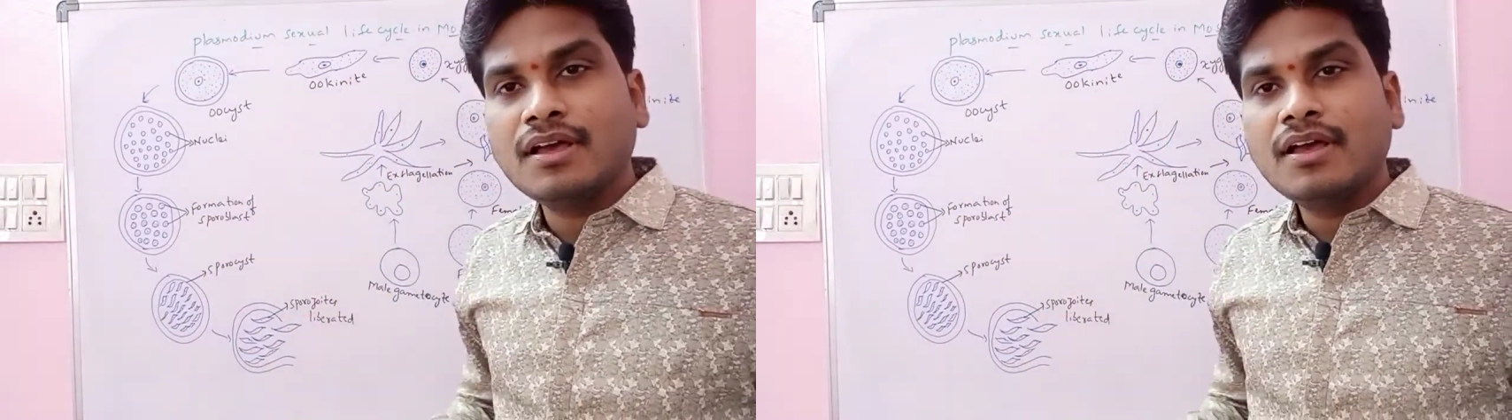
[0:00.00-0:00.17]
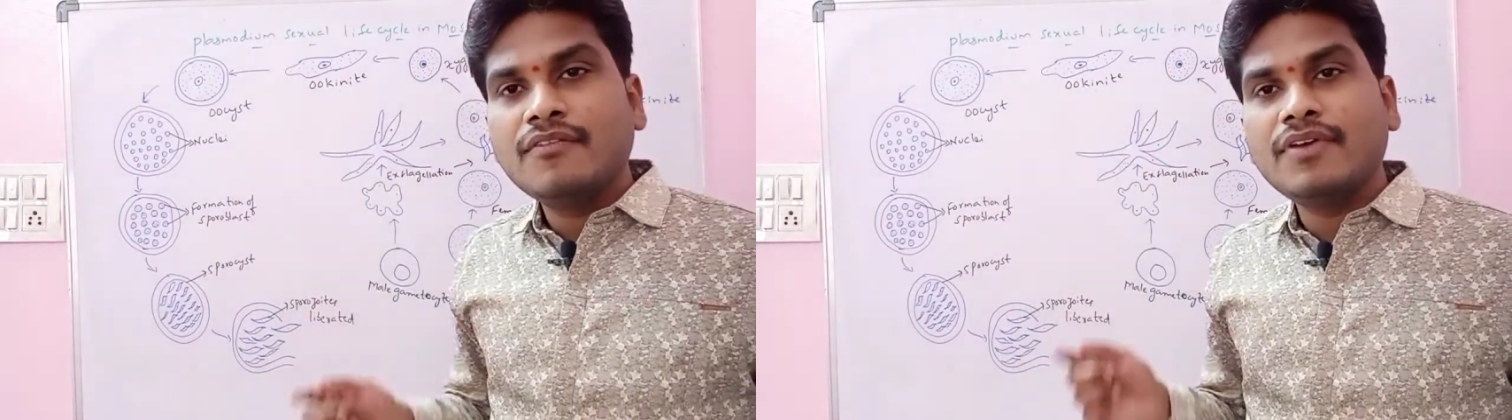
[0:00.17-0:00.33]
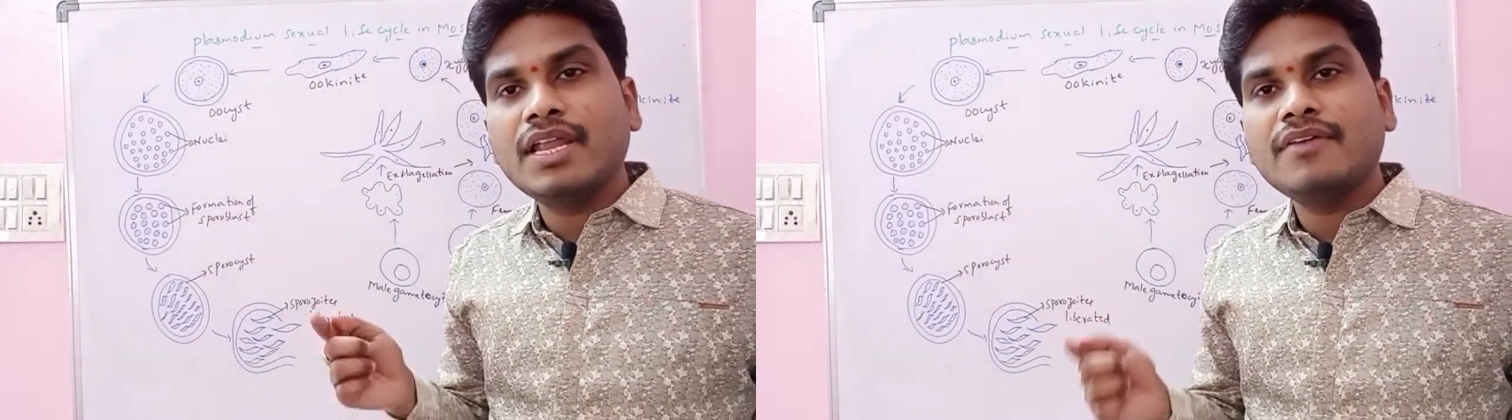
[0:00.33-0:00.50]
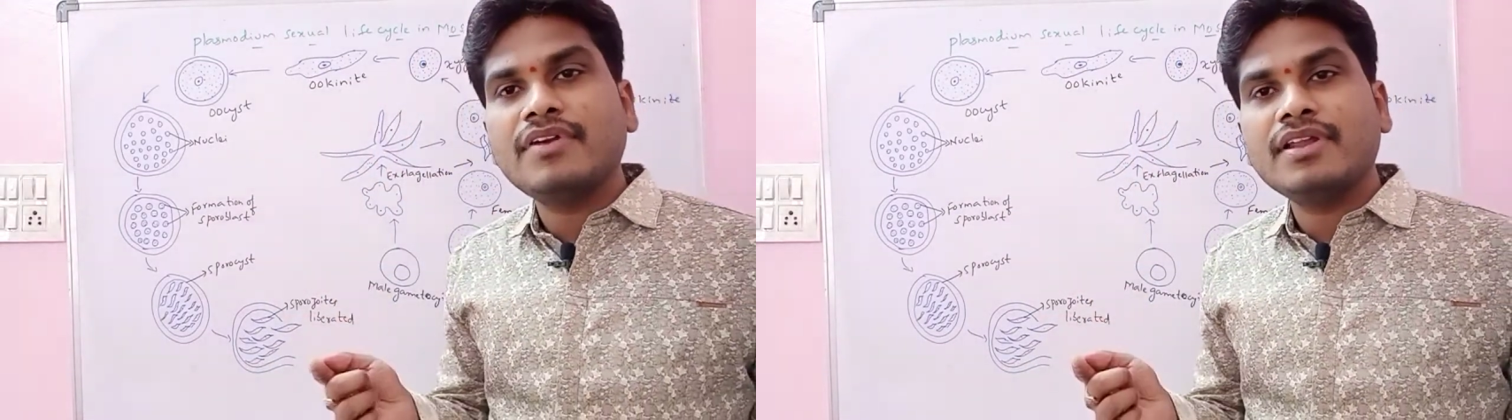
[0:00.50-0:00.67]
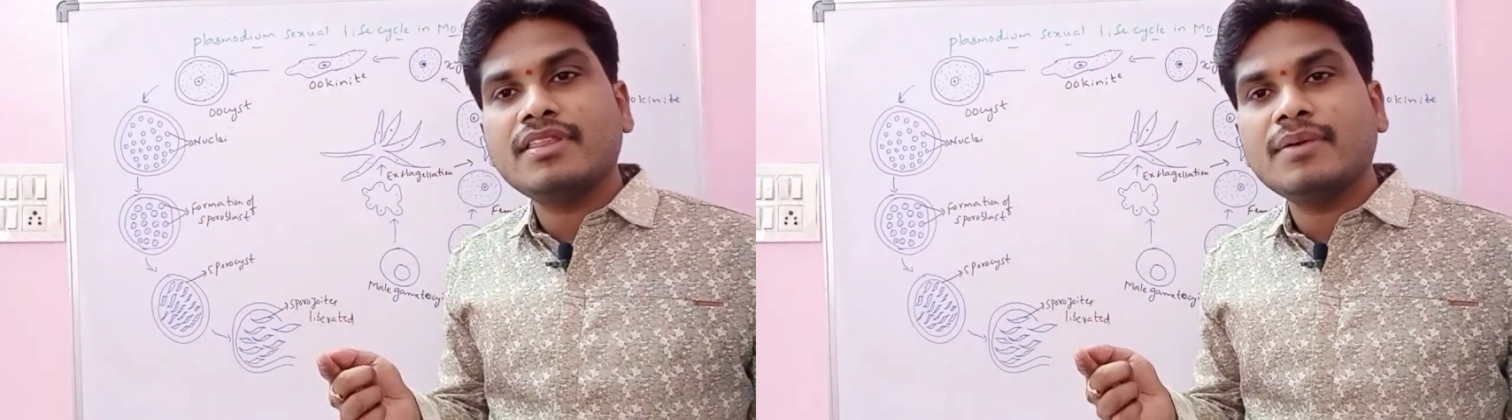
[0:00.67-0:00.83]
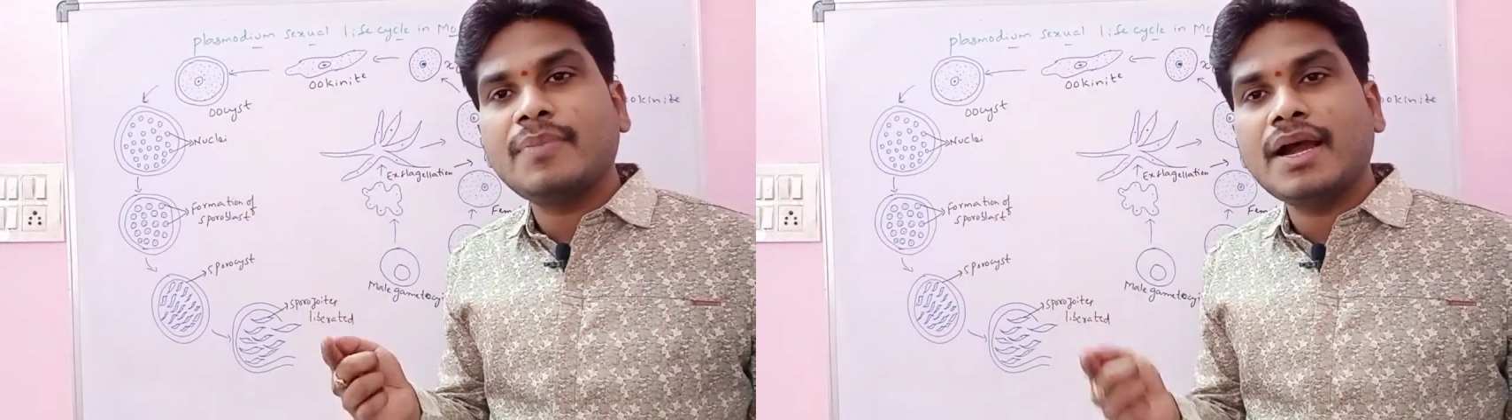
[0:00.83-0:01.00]
whenever
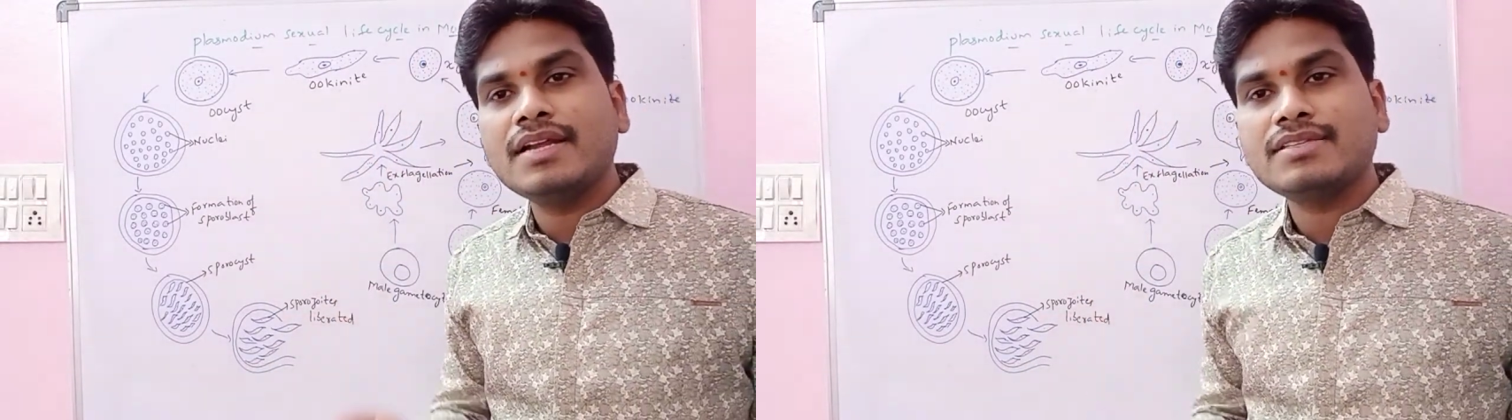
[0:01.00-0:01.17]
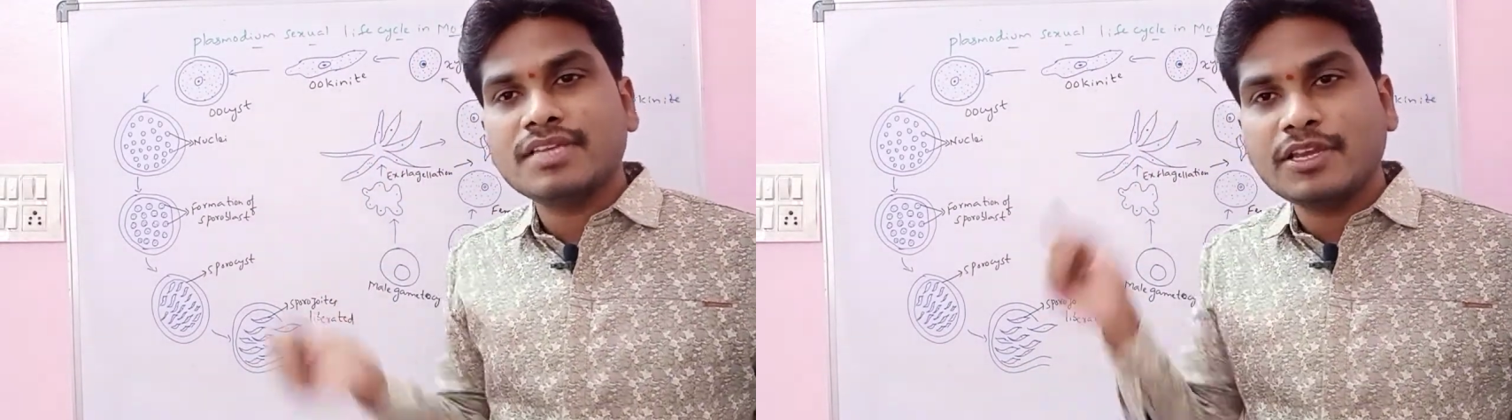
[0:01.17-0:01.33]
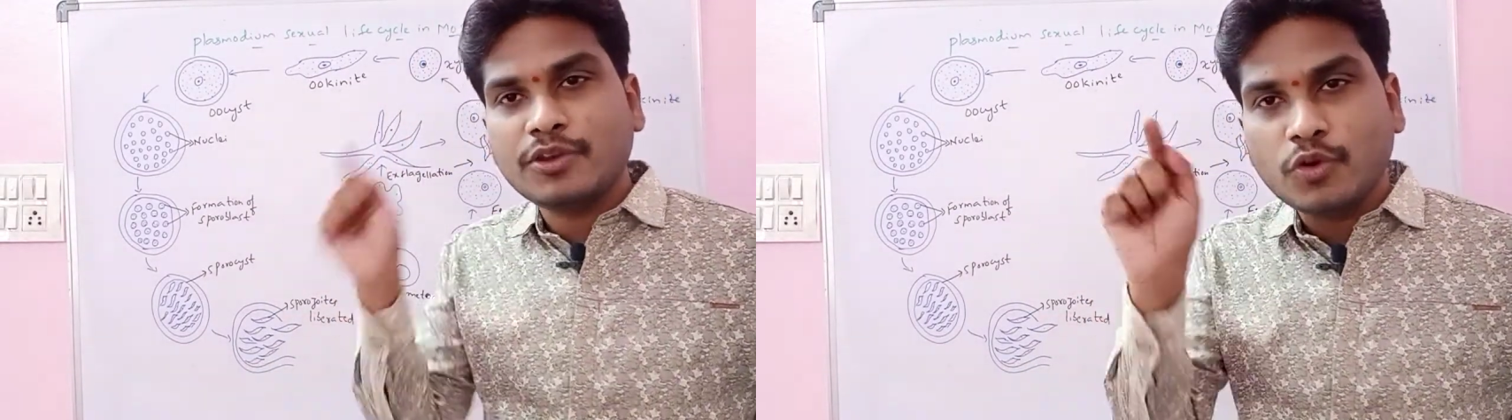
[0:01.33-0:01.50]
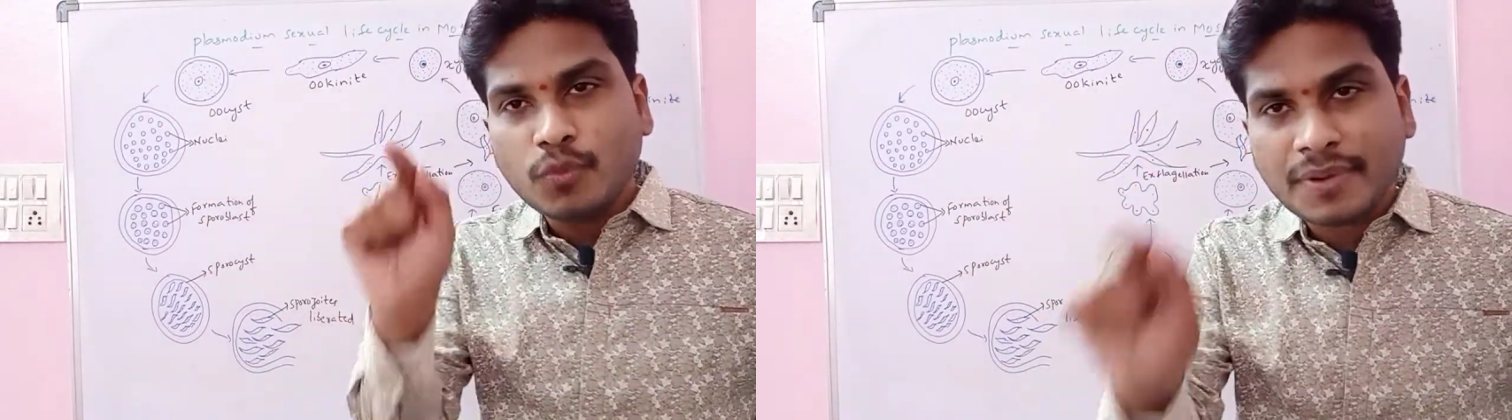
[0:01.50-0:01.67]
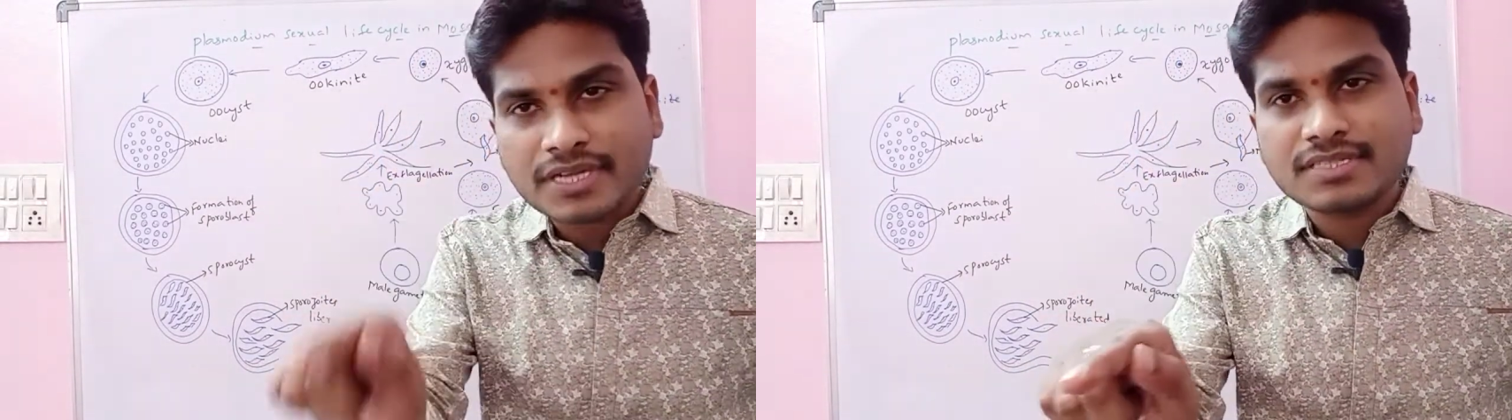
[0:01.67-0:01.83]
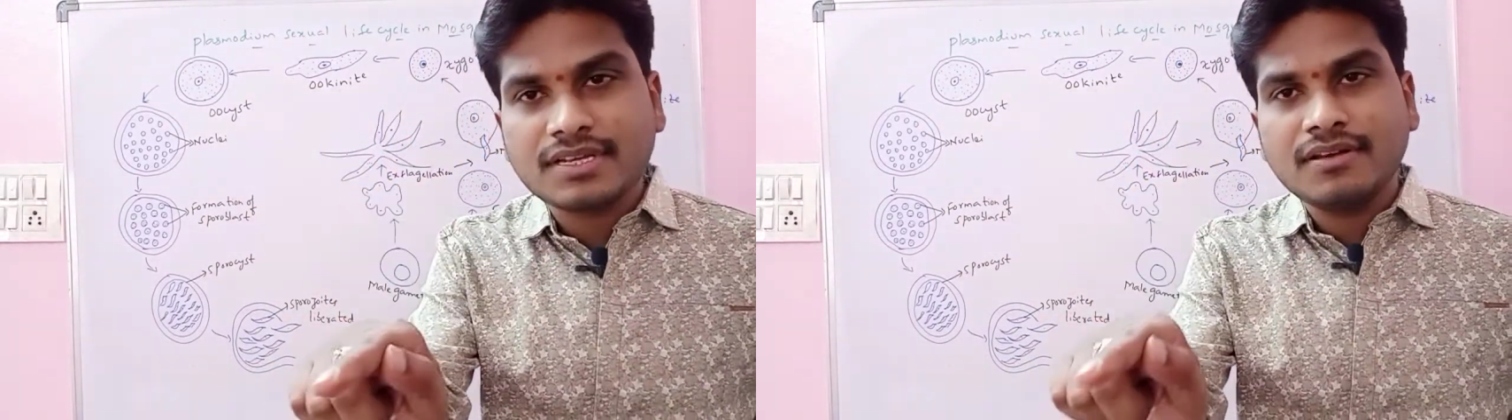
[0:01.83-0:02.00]
they bites a new person,